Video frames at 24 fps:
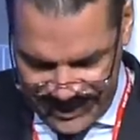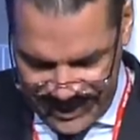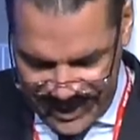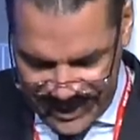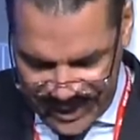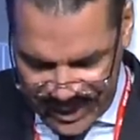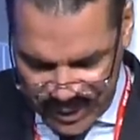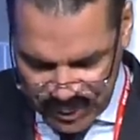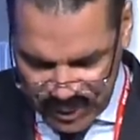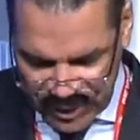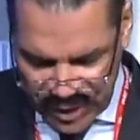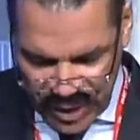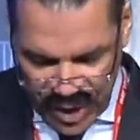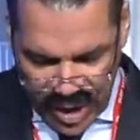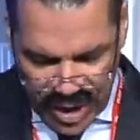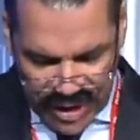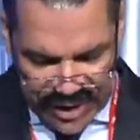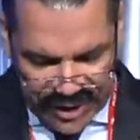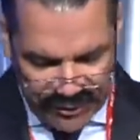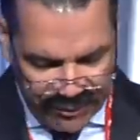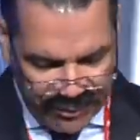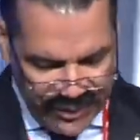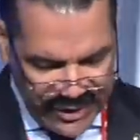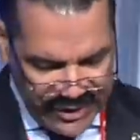In this regard,
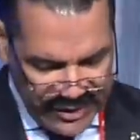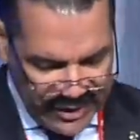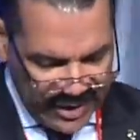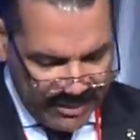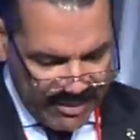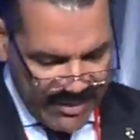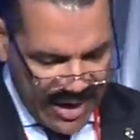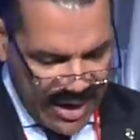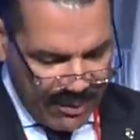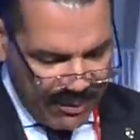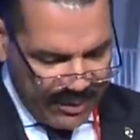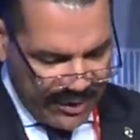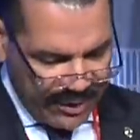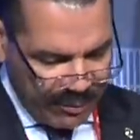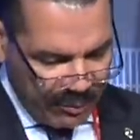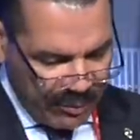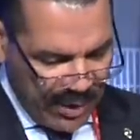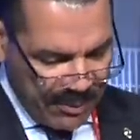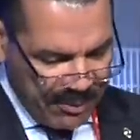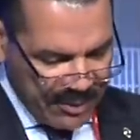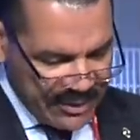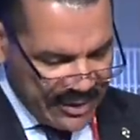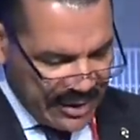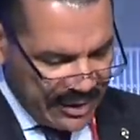I've recently met with the
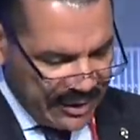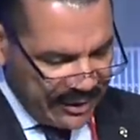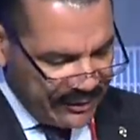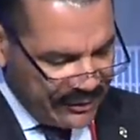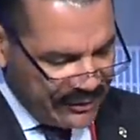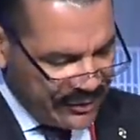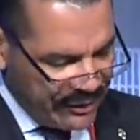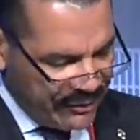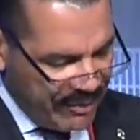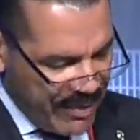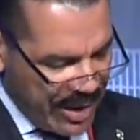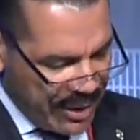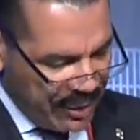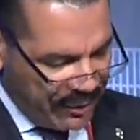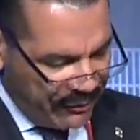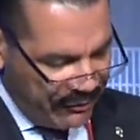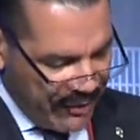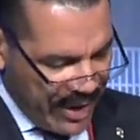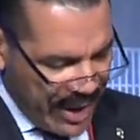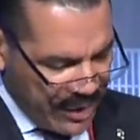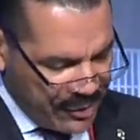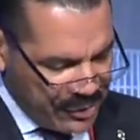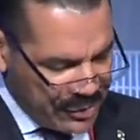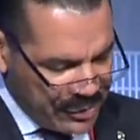representatives of
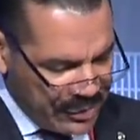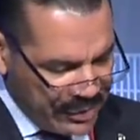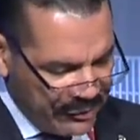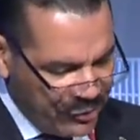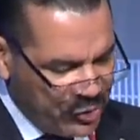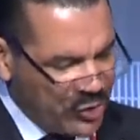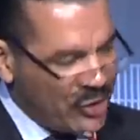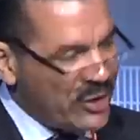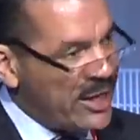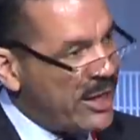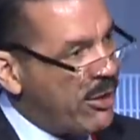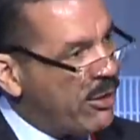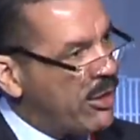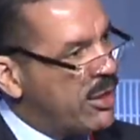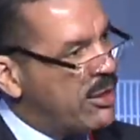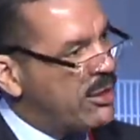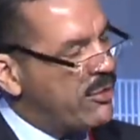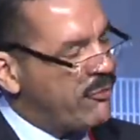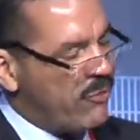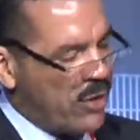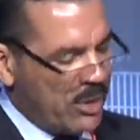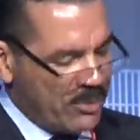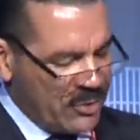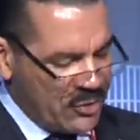manufacturers of generic
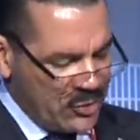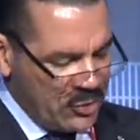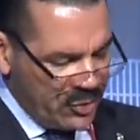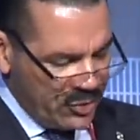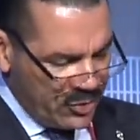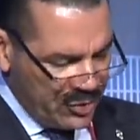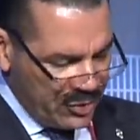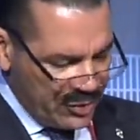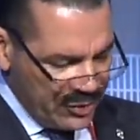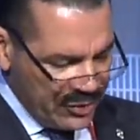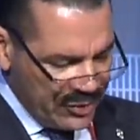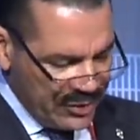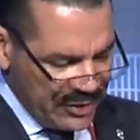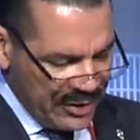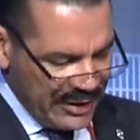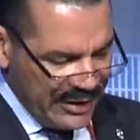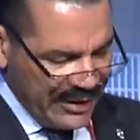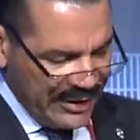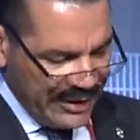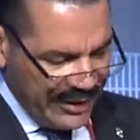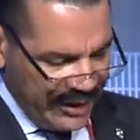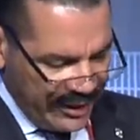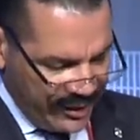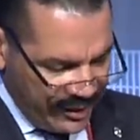pharmaceuticals
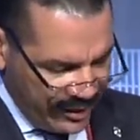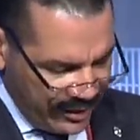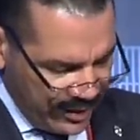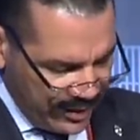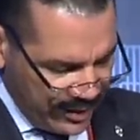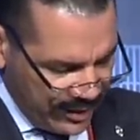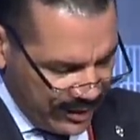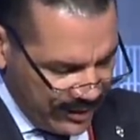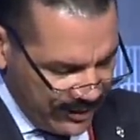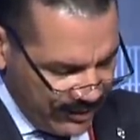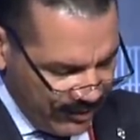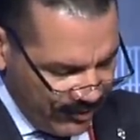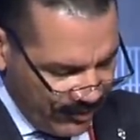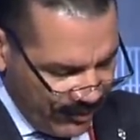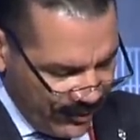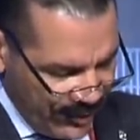in India